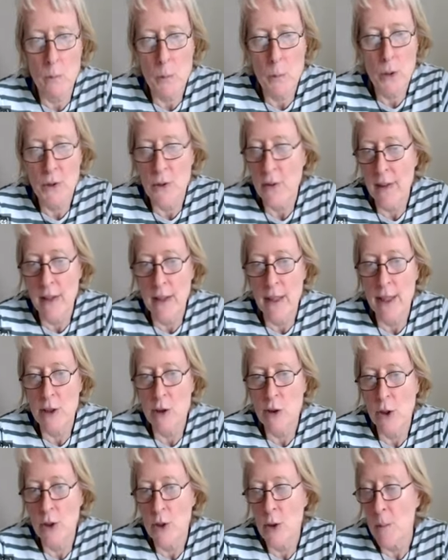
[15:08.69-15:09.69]
want the
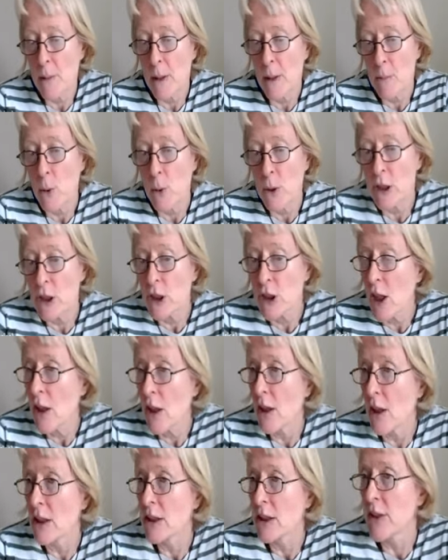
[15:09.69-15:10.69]
electron to be a point
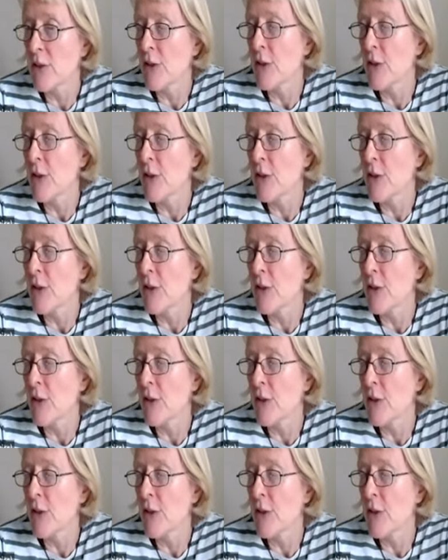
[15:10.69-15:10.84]
charge